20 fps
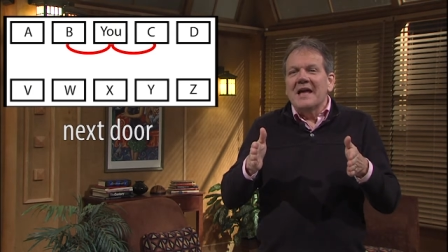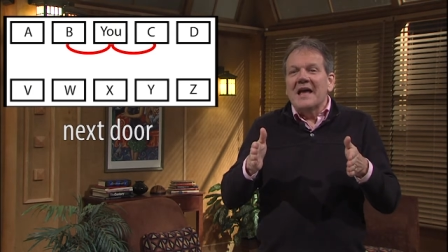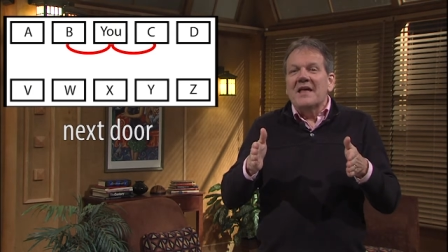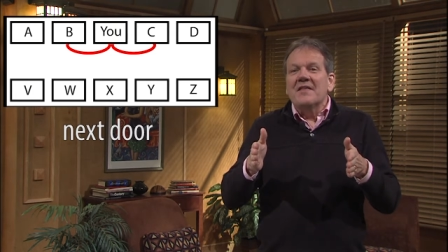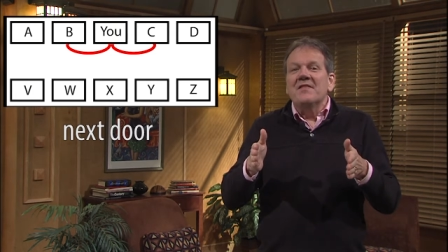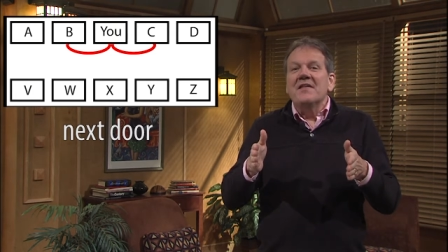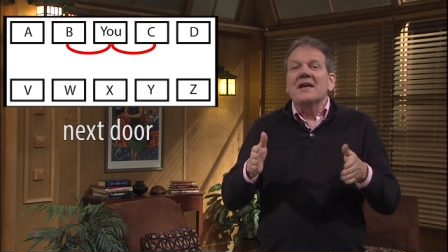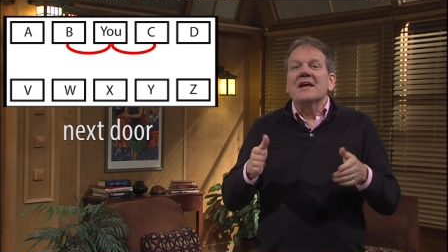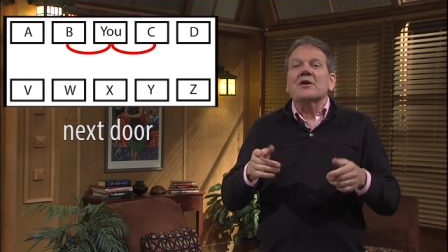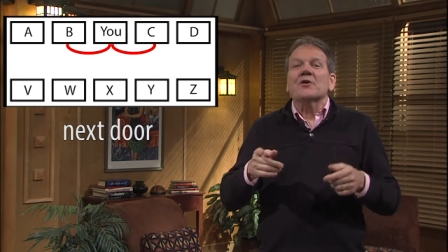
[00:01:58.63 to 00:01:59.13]

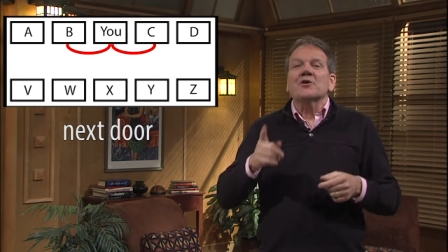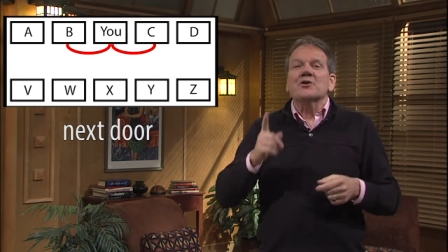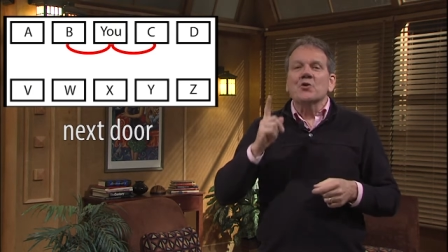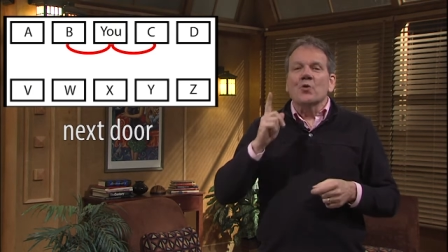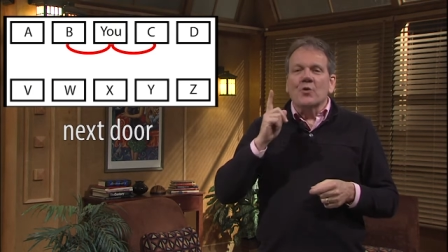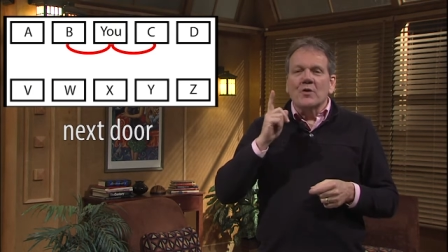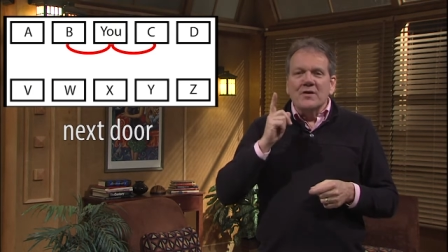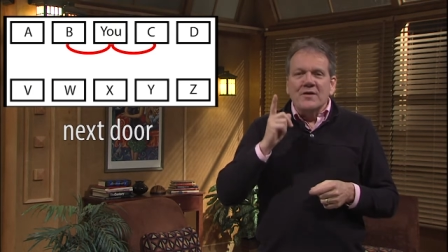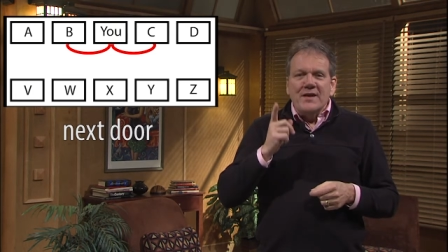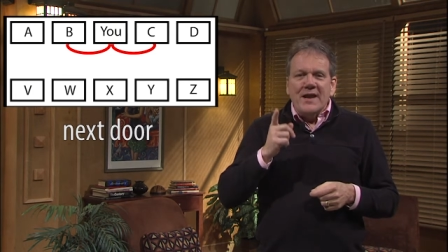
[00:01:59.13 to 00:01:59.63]
They are
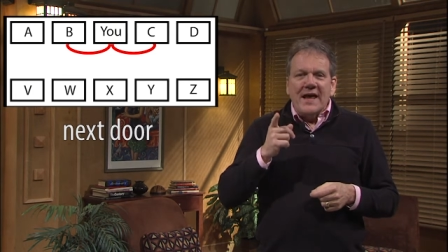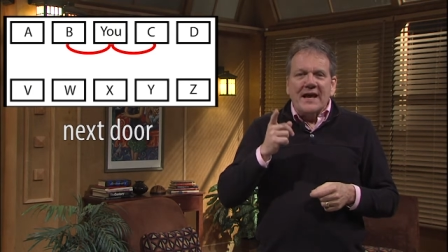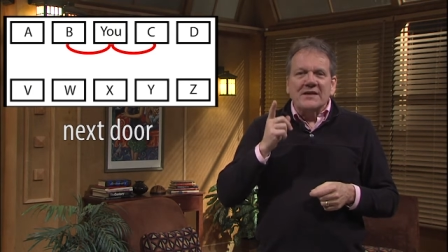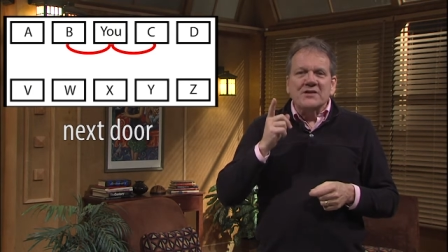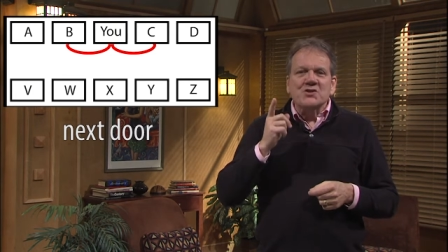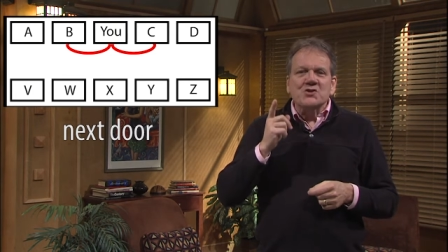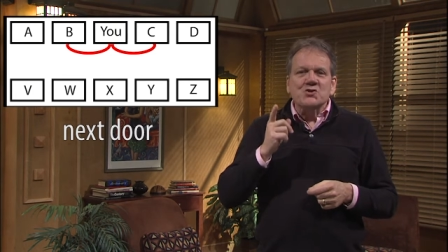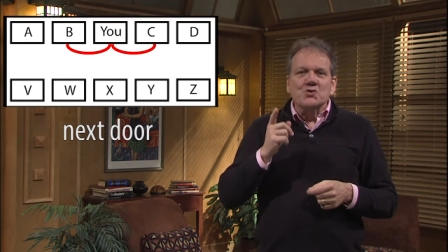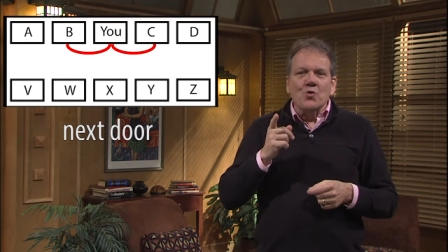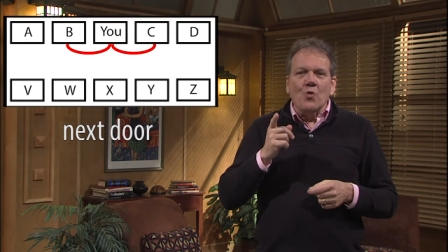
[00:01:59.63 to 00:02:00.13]
your
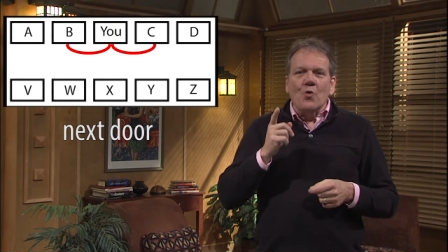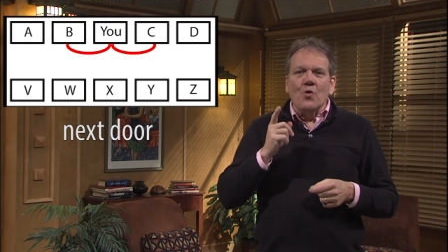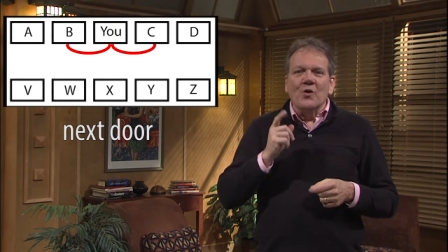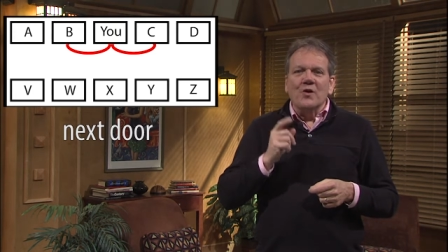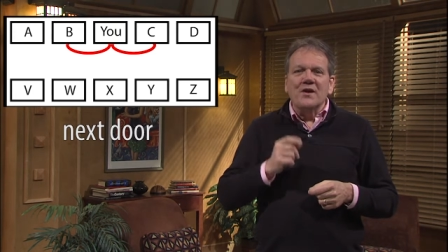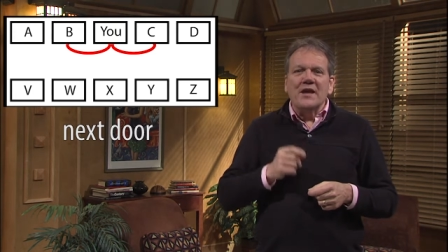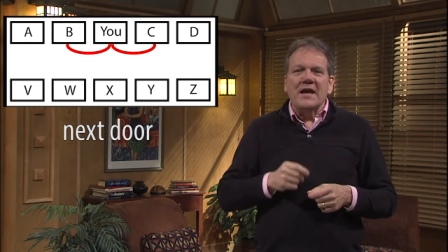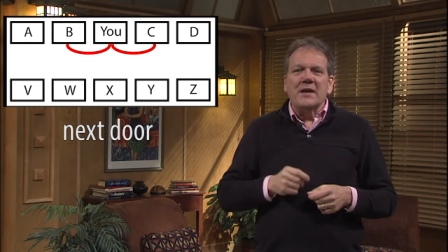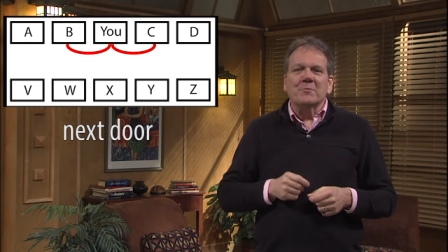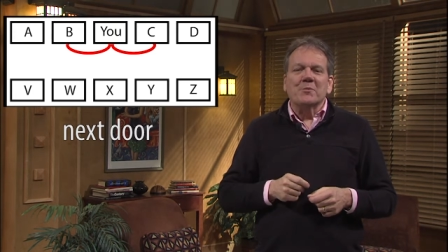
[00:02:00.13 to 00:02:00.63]
next door
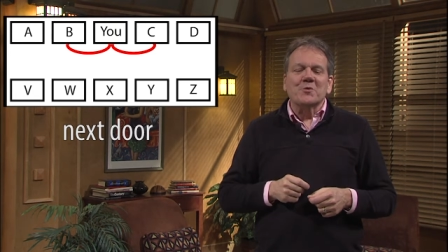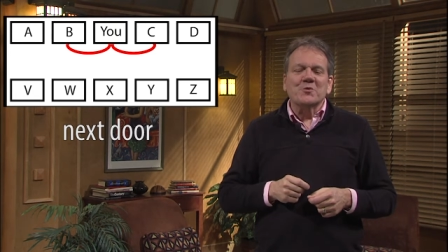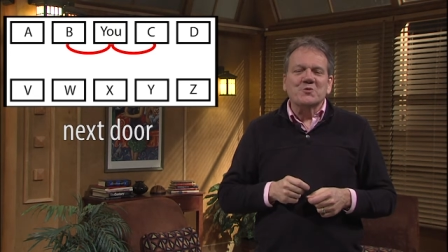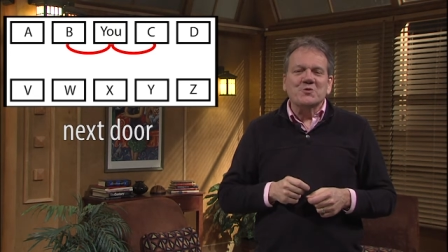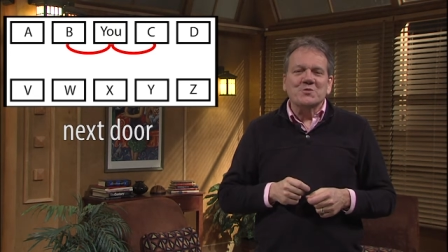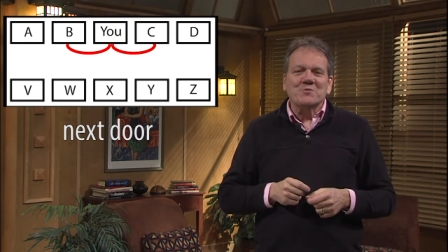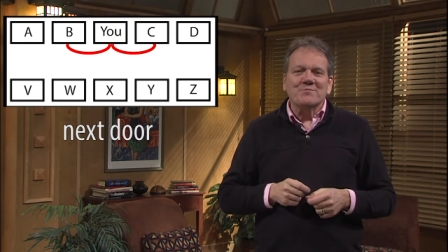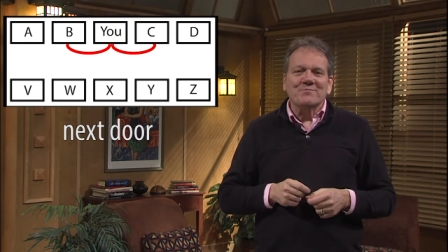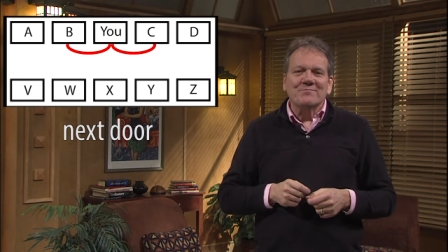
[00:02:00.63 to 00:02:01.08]
neighbors.